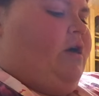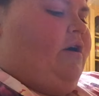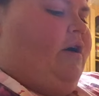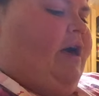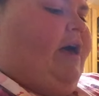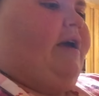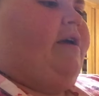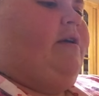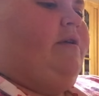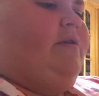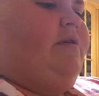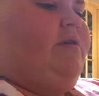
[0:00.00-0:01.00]
Okay,
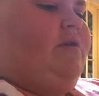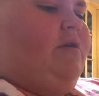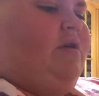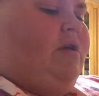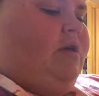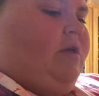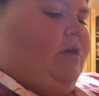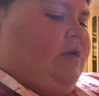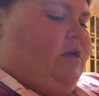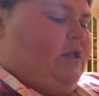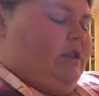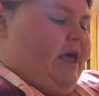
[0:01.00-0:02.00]

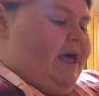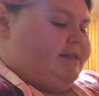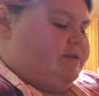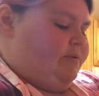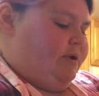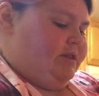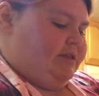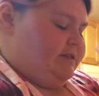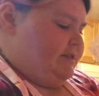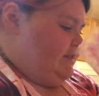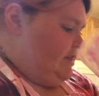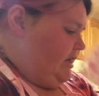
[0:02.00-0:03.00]
last one. This
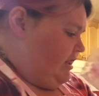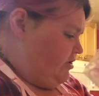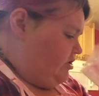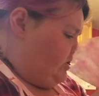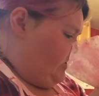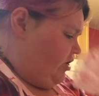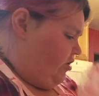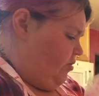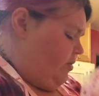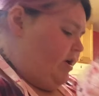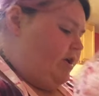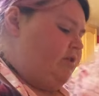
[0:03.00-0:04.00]
is another circle
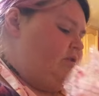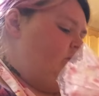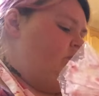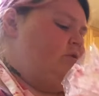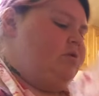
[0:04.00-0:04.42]
one.